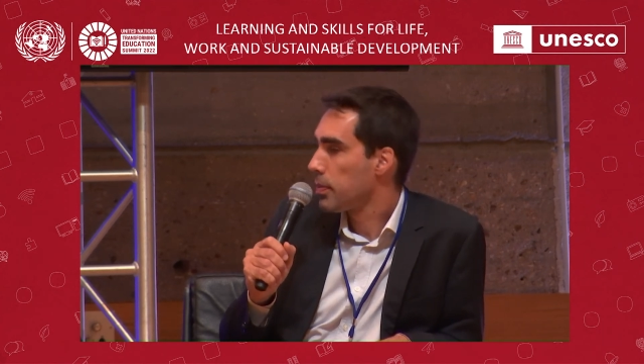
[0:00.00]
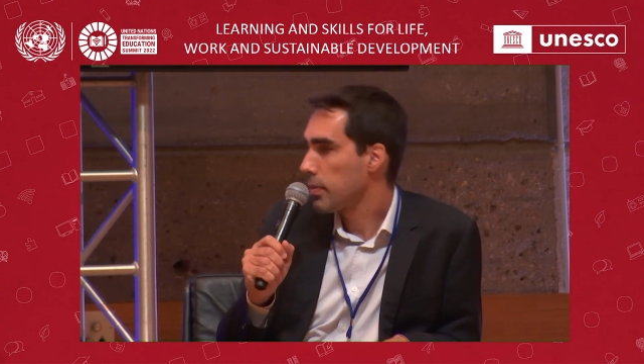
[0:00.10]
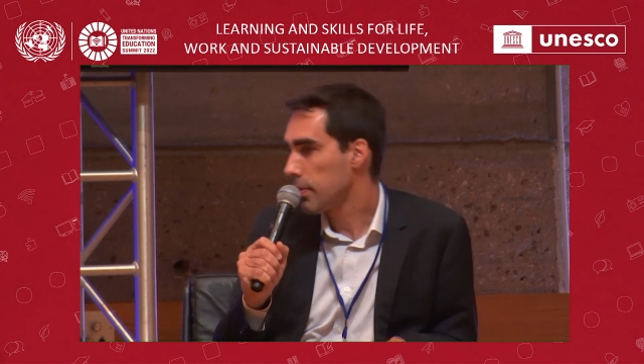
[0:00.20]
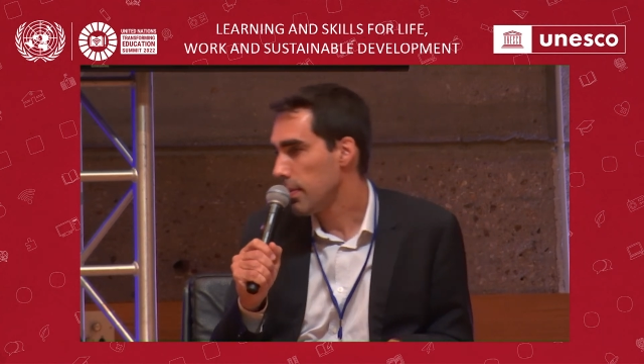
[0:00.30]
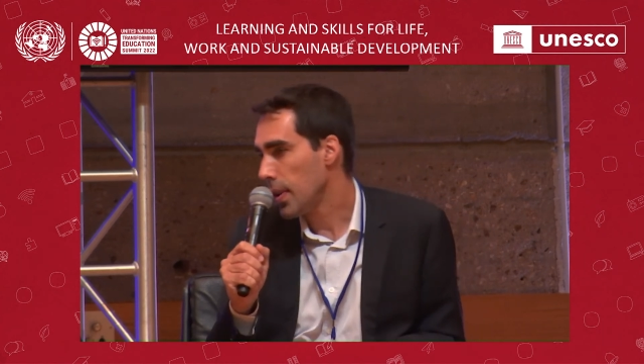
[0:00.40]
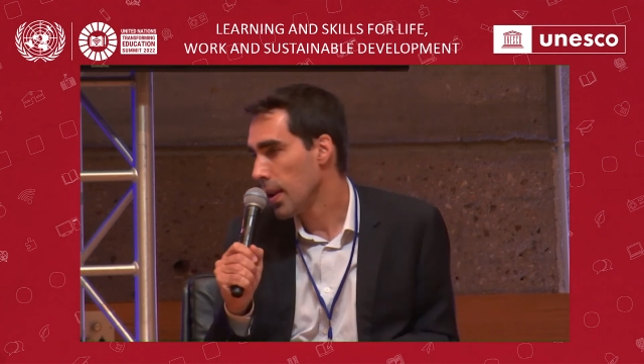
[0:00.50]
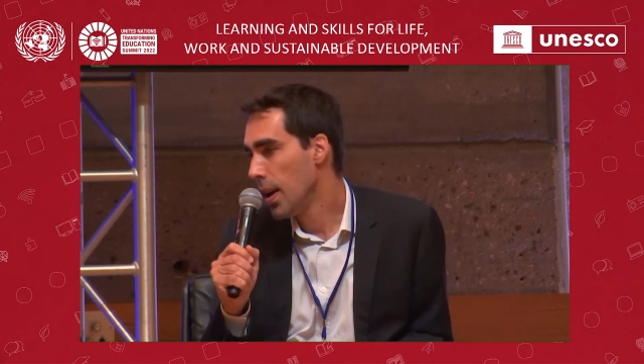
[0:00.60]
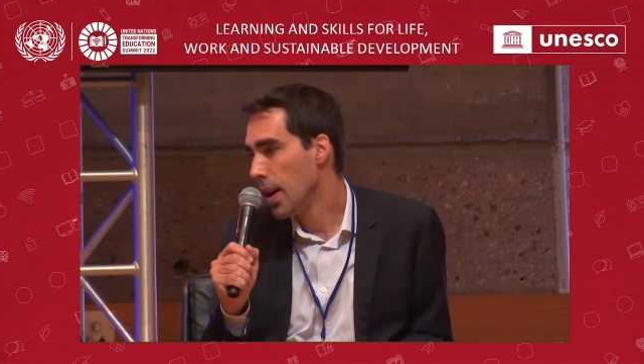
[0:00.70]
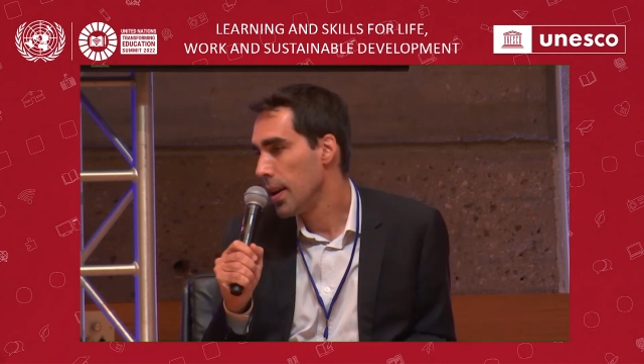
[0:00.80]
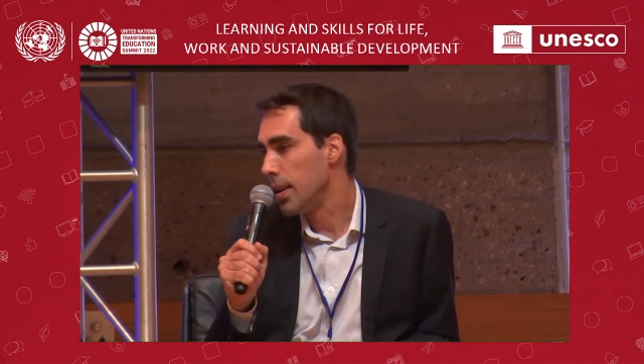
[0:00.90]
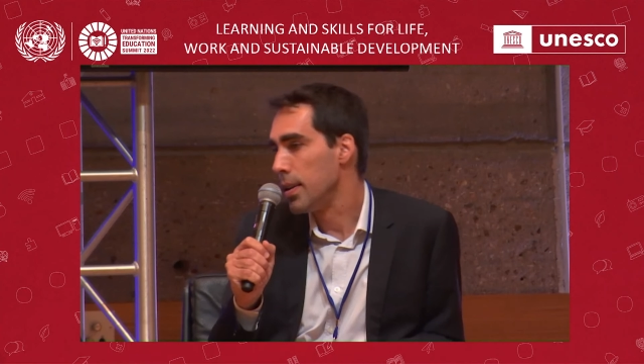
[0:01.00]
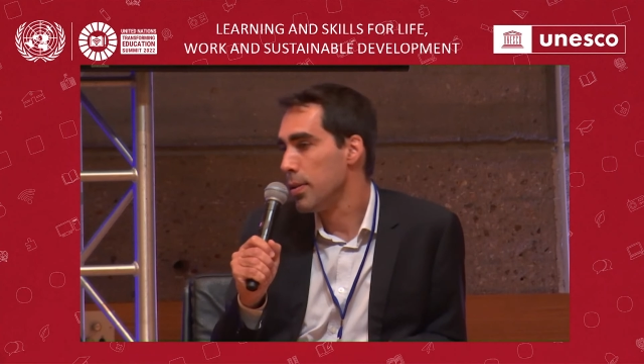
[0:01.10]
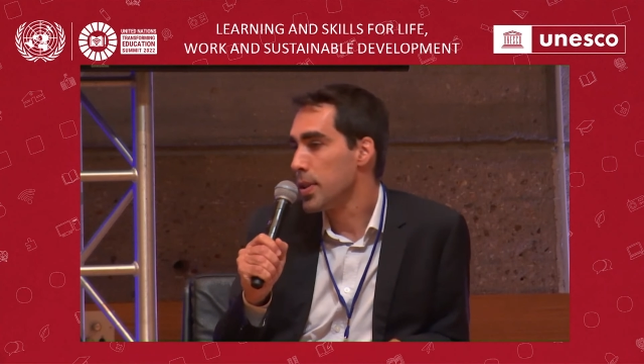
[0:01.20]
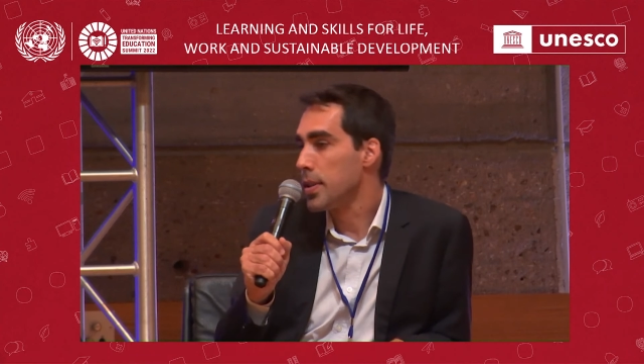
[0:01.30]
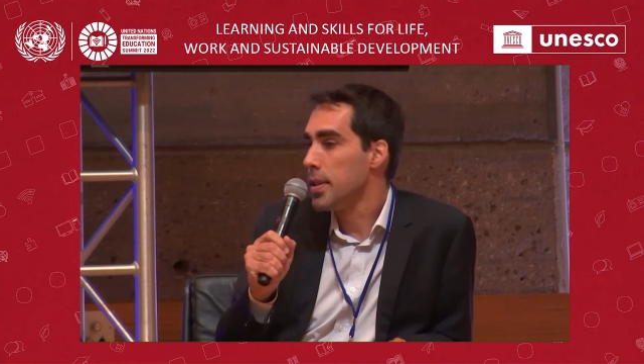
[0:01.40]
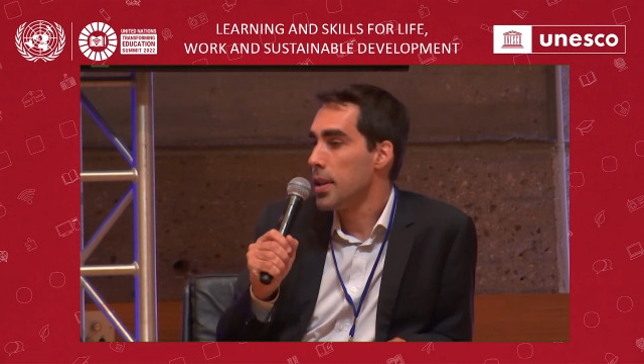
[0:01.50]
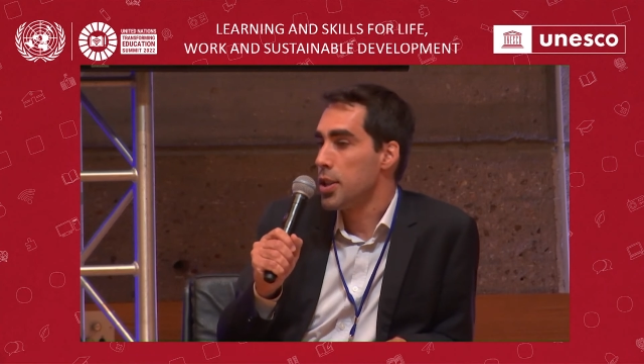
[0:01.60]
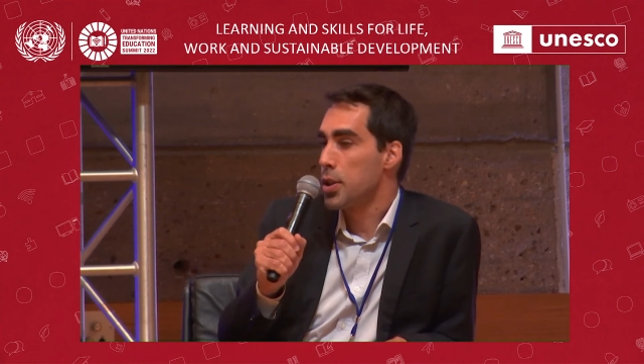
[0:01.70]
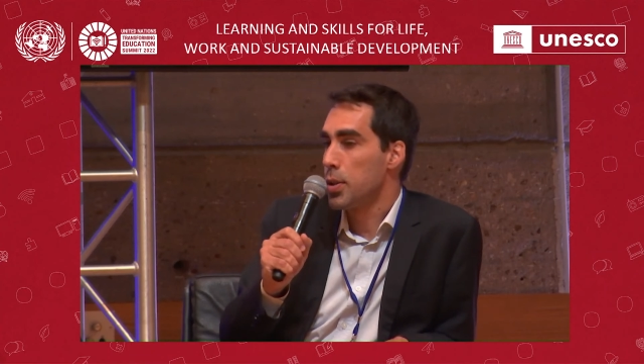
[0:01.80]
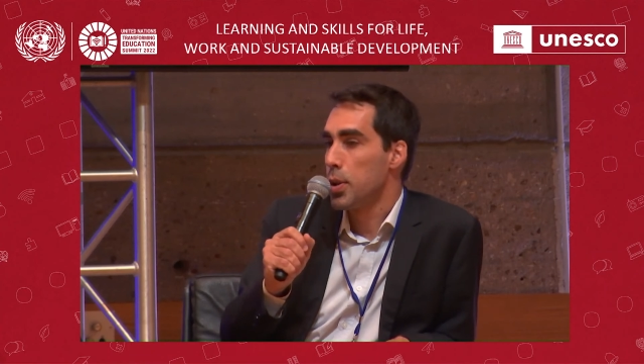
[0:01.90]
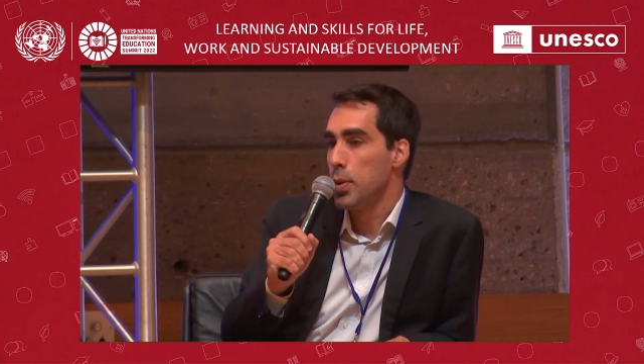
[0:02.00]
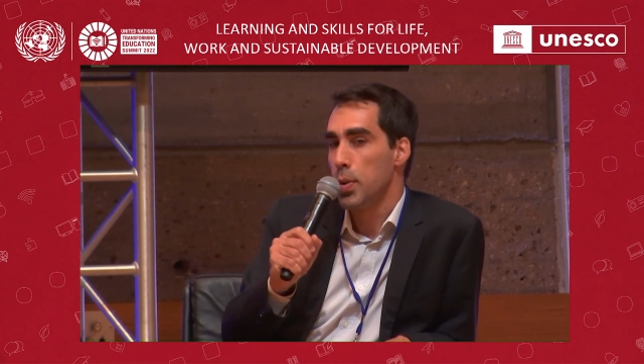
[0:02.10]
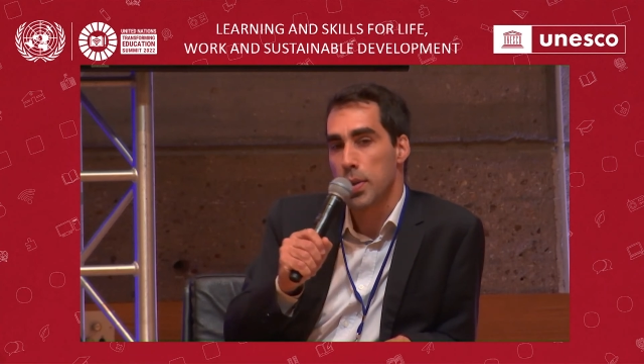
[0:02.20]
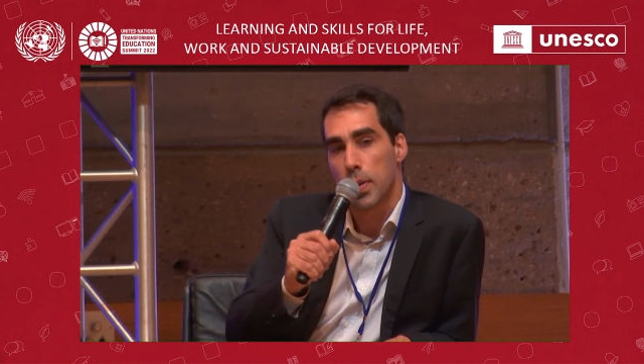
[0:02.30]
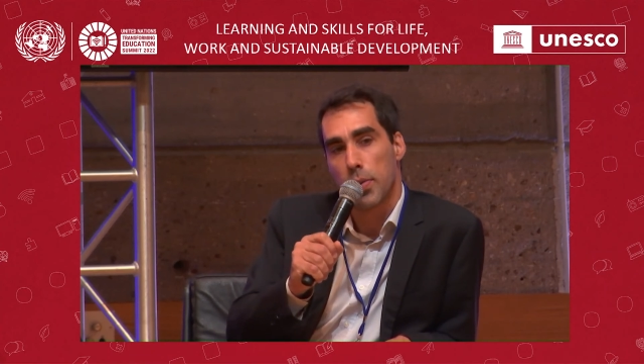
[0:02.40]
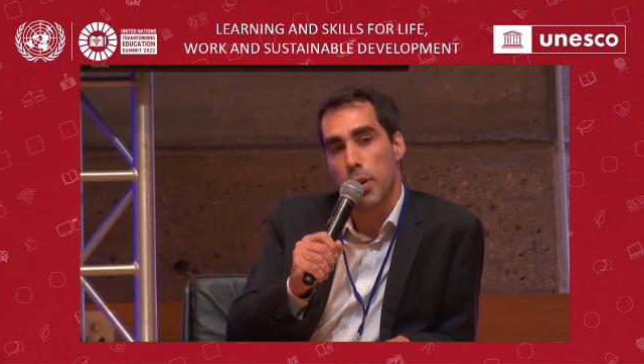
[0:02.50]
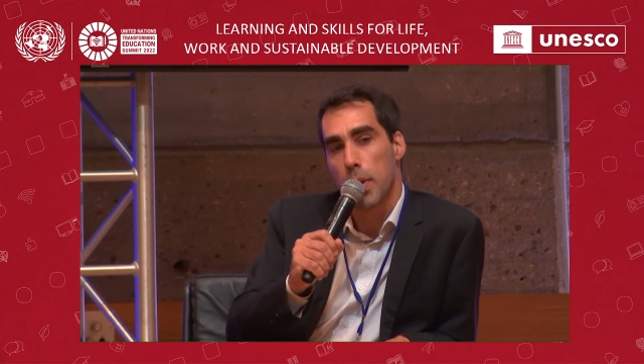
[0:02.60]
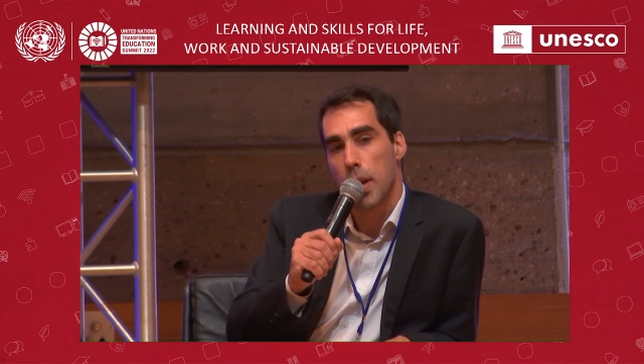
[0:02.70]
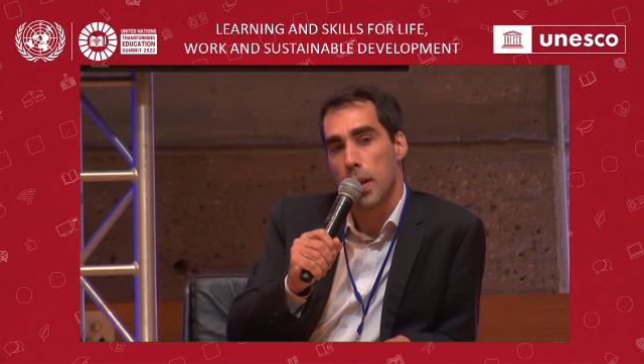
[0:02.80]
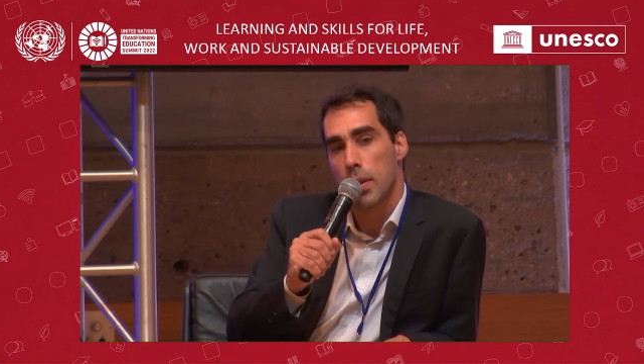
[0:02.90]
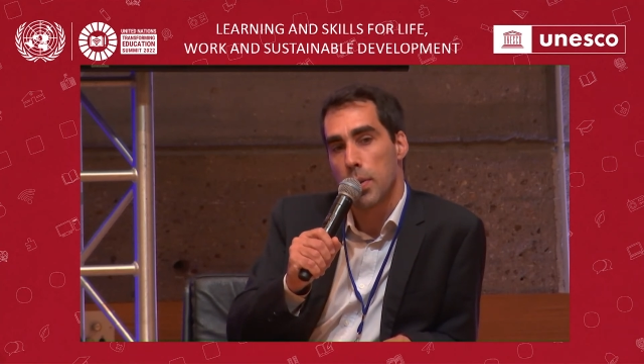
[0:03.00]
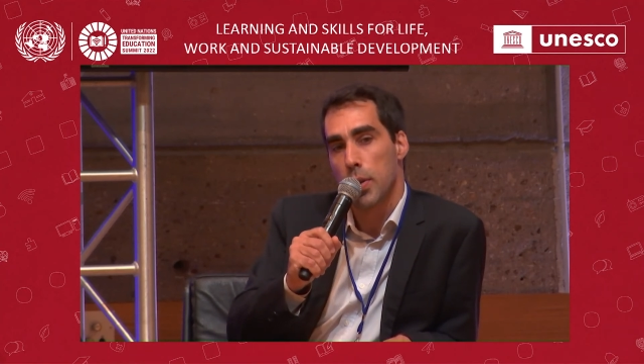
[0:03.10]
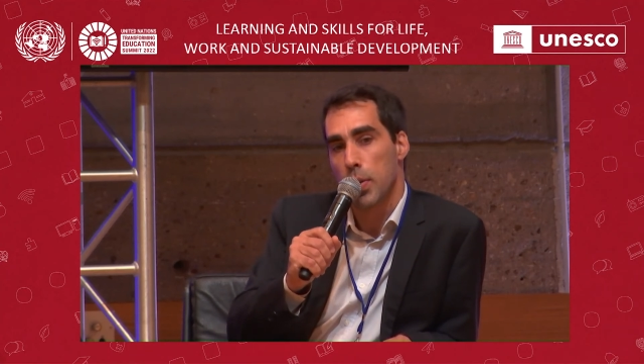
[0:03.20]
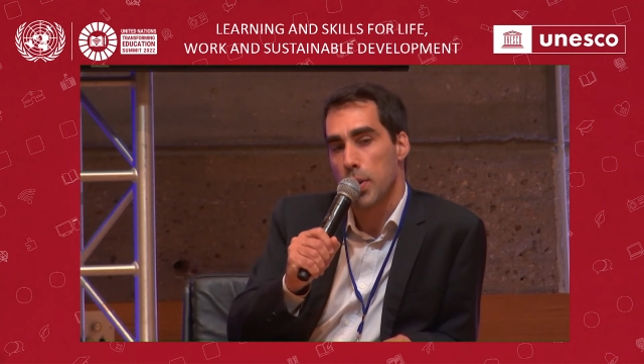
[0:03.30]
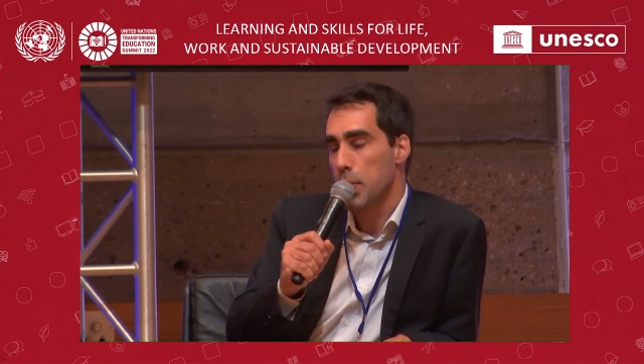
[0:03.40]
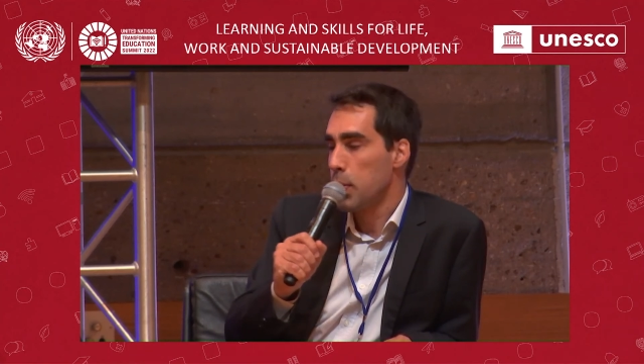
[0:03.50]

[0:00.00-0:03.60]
including with our teaching methods and pedagogies.